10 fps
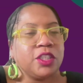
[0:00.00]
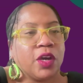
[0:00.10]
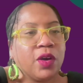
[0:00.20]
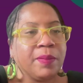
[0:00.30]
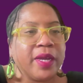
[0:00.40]

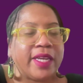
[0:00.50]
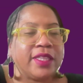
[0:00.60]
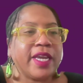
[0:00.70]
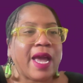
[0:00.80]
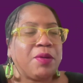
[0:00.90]
so I mean, at
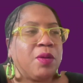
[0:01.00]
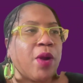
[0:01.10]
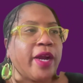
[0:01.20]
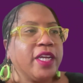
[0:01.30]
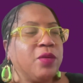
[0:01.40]
the capital
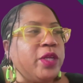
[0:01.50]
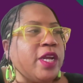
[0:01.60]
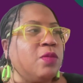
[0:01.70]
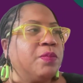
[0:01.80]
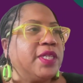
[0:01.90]
market, we
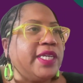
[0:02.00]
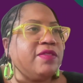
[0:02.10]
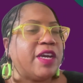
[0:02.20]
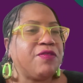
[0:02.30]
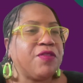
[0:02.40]
don't
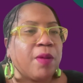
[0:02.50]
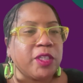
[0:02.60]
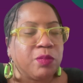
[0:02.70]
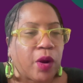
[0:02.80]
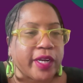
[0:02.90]
believe that
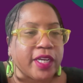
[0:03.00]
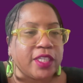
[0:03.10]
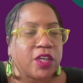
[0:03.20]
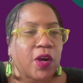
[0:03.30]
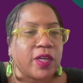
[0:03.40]
farmers
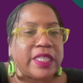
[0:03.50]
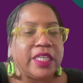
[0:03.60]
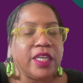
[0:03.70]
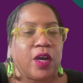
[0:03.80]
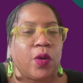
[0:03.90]
markets are
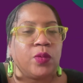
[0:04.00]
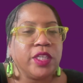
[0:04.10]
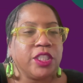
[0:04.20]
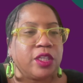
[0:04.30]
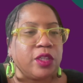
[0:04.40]
the
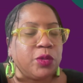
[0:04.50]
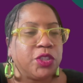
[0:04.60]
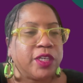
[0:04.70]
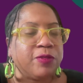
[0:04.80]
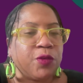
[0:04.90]
only
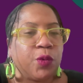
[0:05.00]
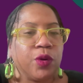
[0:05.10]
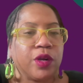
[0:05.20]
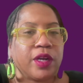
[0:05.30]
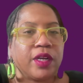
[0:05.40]
solution
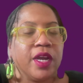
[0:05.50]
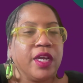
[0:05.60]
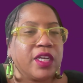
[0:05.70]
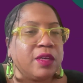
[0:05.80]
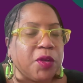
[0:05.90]
for
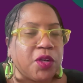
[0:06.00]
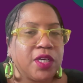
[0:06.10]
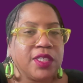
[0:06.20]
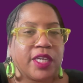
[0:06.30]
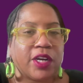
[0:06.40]

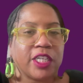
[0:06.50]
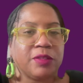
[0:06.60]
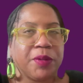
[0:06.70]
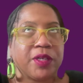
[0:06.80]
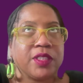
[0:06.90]
communities that are
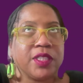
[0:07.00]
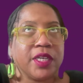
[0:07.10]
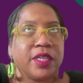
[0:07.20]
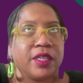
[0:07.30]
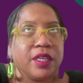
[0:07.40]

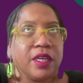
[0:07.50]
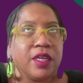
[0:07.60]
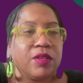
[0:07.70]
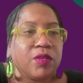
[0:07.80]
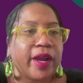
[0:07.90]
experiencing,
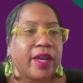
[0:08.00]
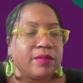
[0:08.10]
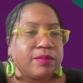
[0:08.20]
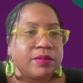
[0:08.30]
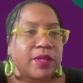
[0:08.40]

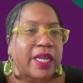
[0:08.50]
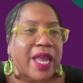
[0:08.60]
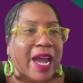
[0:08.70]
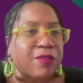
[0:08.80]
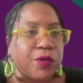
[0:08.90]
right, that
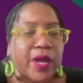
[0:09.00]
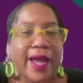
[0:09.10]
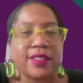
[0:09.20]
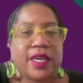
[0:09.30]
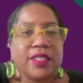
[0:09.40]
lack food
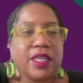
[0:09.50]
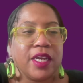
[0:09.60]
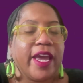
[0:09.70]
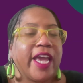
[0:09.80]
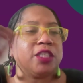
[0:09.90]
access.
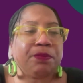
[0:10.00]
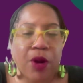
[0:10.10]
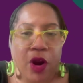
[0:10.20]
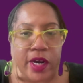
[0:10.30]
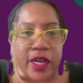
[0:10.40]
It's
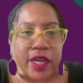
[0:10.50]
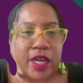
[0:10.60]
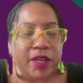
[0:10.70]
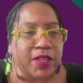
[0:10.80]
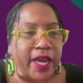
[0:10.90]
part
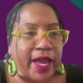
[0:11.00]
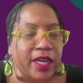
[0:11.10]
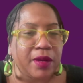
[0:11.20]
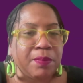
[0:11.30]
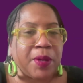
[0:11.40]
of
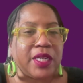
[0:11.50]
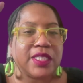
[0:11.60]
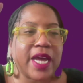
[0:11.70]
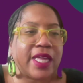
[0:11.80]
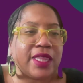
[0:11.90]
that, but
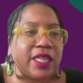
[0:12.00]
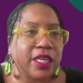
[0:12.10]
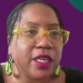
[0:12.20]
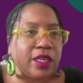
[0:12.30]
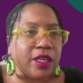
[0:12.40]
it's not
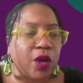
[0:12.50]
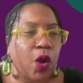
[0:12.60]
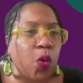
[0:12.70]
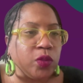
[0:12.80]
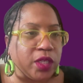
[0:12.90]
the
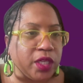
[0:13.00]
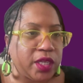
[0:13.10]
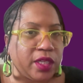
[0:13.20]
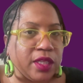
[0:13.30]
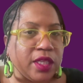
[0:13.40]

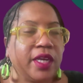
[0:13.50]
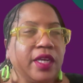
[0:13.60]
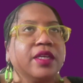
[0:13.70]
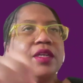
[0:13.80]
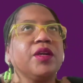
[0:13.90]
only
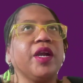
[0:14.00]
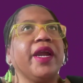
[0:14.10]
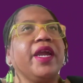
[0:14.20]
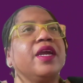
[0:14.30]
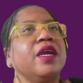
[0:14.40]
thing,
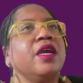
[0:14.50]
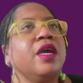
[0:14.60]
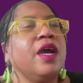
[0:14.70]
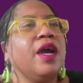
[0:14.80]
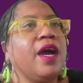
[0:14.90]
right?
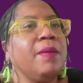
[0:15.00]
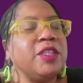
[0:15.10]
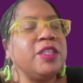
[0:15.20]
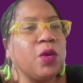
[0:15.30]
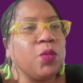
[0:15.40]

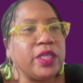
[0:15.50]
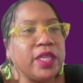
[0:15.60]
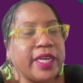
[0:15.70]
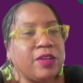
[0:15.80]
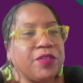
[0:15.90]
And so we
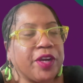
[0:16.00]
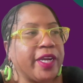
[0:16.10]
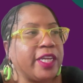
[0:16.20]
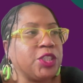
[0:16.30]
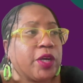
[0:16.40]
look at a
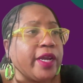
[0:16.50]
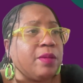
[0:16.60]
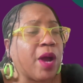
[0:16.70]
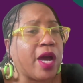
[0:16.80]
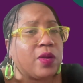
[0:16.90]
very
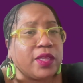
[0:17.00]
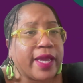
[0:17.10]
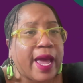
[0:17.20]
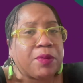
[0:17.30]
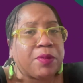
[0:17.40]
integrated model at the
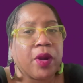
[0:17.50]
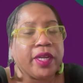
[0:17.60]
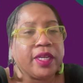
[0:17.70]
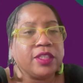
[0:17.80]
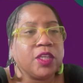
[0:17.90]
capital
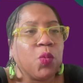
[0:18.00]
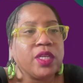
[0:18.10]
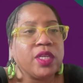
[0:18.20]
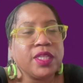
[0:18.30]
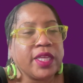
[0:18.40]
market. So
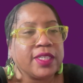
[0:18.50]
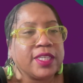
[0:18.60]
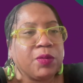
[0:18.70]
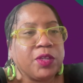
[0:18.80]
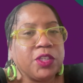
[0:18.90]
one of the things
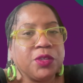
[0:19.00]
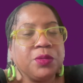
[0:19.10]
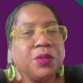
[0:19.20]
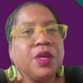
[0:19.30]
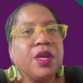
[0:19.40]
that we
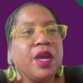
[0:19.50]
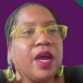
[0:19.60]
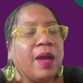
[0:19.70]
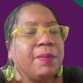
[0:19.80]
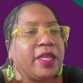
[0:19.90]
do,
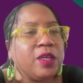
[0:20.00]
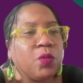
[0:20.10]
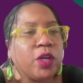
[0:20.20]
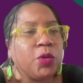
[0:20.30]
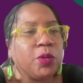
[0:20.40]

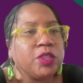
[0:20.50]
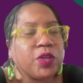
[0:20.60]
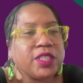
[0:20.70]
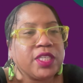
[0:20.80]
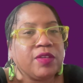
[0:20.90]
anyone who is
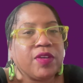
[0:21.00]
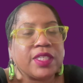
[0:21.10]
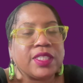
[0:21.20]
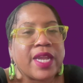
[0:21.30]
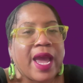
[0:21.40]
receiving
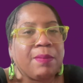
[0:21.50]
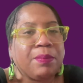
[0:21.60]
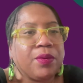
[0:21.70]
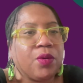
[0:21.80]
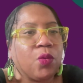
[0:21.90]
SNAP
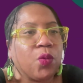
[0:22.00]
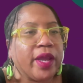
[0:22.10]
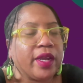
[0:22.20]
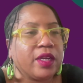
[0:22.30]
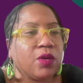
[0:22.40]
or
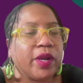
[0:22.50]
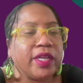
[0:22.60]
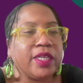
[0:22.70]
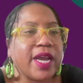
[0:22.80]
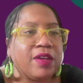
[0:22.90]
WIC or
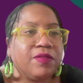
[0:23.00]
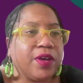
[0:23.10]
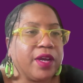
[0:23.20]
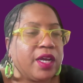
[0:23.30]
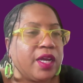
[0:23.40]
any kind
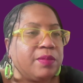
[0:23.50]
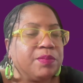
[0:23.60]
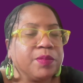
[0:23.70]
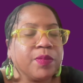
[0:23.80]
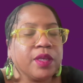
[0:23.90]

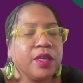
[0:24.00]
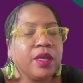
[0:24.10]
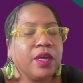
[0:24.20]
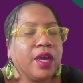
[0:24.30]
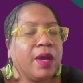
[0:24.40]

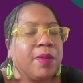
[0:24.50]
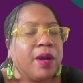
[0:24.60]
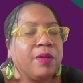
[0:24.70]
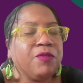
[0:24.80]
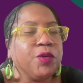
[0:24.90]

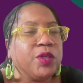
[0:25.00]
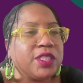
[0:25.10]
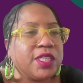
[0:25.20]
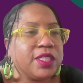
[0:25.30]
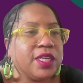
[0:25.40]
of food
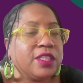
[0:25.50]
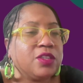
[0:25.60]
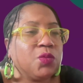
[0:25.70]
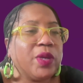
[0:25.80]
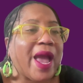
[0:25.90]

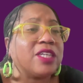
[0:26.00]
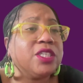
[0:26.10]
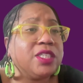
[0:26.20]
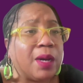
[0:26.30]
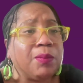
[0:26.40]
assistance, we
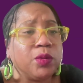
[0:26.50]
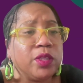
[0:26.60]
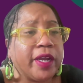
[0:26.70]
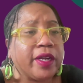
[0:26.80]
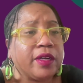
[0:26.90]
actually doubled
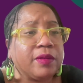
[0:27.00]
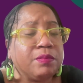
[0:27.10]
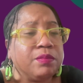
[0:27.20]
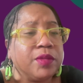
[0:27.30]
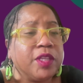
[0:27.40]

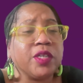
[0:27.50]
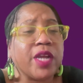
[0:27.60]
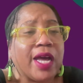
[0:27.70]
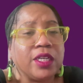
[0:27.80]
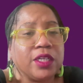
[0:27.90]
their
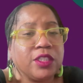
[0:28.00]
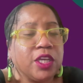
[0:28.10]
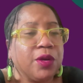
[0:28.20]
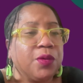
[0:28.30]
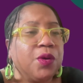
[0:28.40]
dollars.
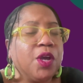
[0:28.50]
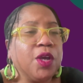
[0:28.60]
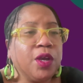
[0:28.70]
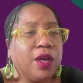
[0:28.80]
So